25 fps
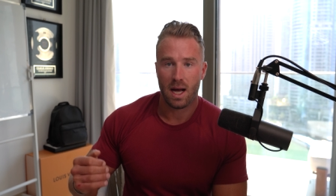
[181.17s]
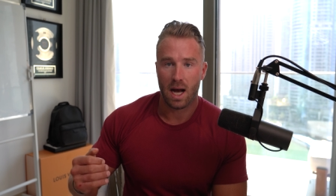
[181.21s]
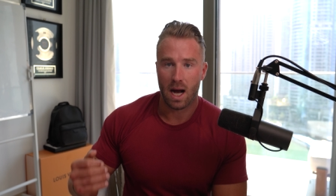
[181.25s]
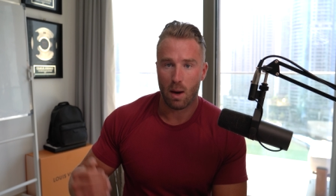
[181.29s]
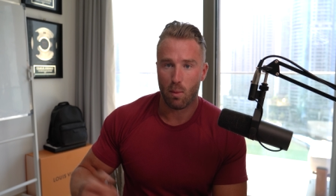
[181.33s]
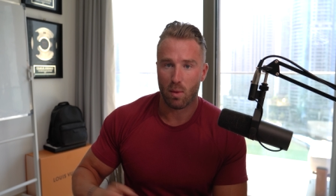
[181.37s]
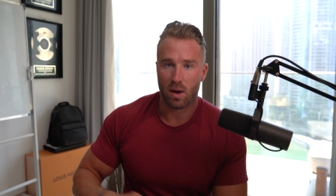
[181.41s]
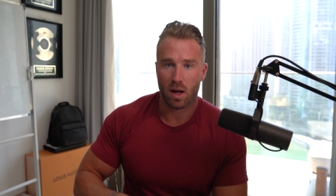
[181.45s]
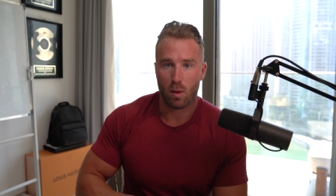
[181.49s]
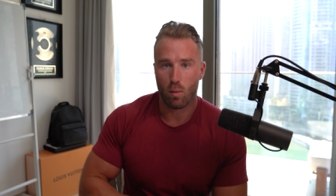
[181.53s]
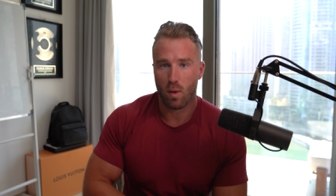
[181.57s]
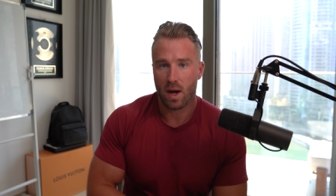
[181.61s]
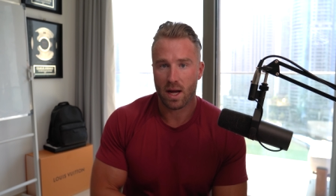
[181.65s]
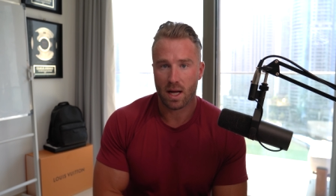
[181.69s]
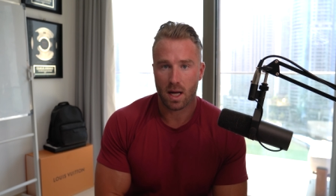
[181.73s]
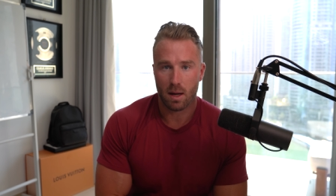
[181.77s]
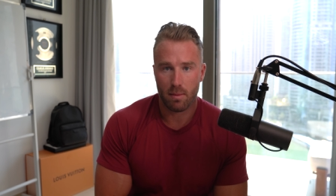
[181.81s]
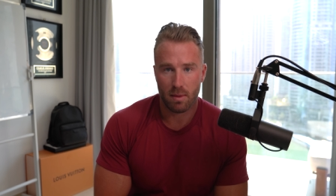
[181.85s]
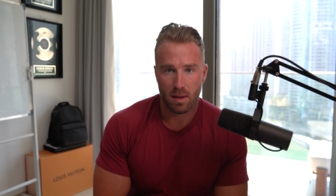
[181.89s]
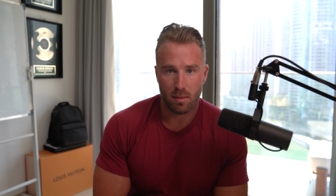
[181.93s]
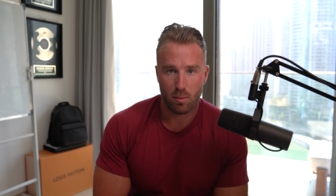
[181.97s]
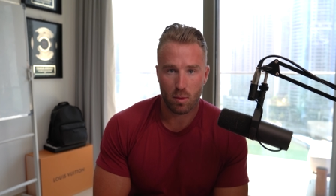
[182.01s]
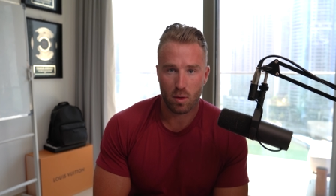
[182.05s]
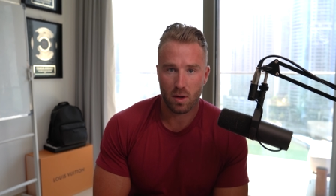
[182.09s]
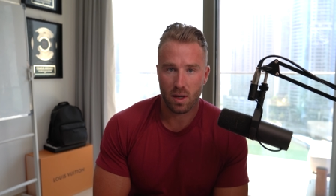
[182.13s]
And when I wake up
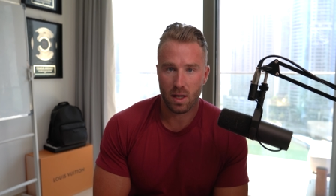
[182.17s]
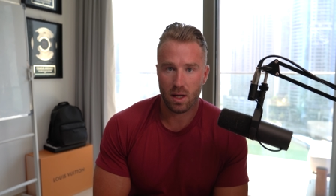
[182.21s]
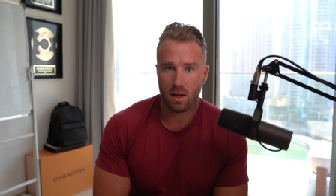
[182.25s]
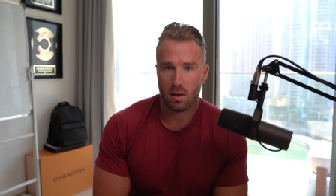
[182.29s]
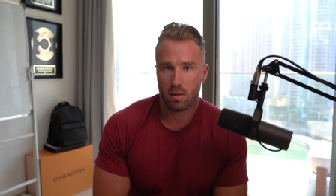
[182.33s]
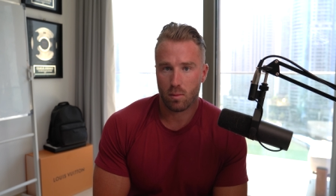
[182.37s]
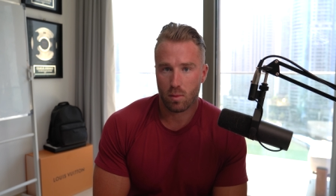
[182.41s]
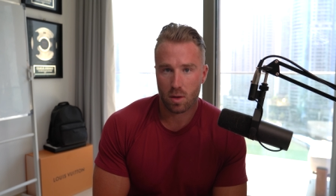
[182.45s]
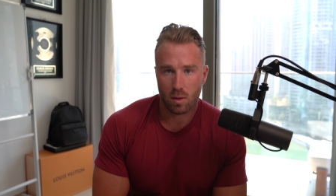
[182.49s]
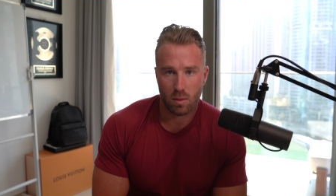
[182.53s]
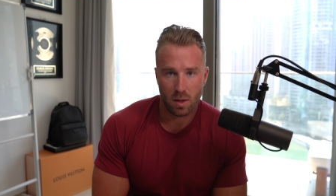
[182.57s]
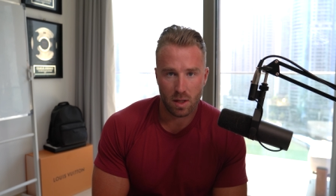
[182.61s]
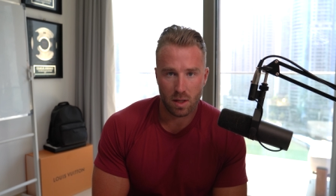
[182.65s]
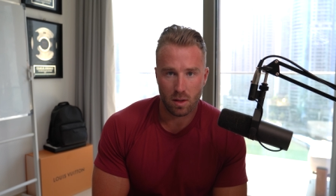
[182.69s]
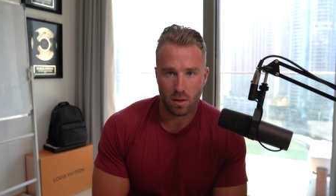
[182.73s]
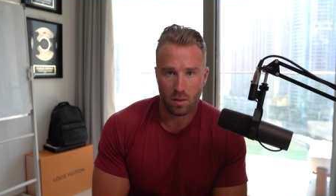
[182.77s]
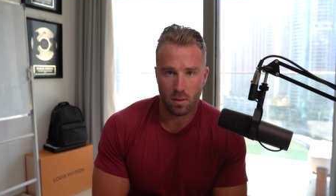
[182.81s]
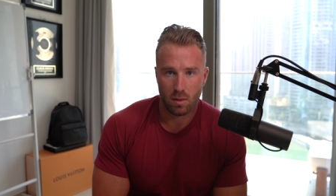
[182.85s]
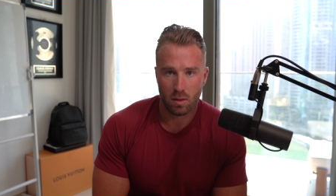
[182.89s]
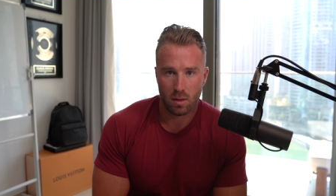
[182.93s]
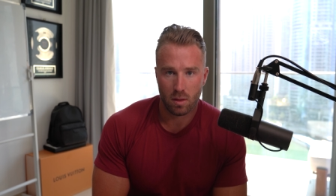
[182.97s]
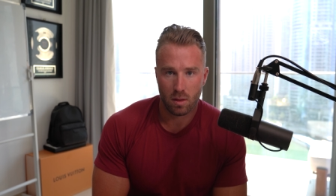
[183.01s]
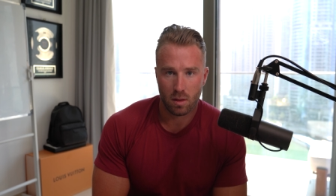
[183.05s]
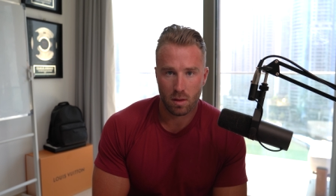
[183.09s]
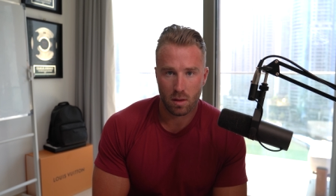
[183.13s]
in the morning, what do I do?